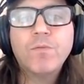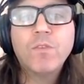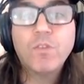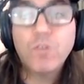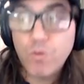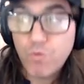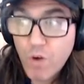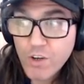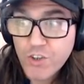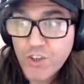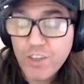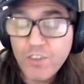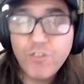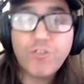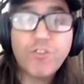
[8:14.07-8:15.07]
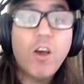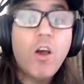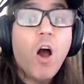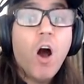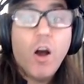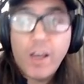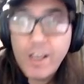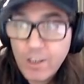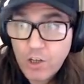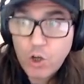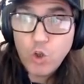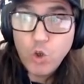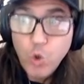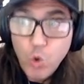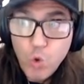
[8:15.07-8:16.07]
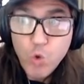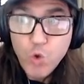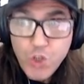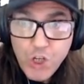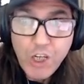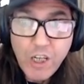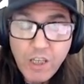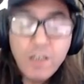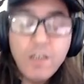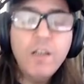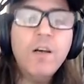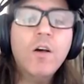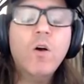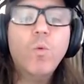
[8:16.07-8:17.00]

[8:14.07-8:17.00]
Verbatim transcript: the Russians in collusion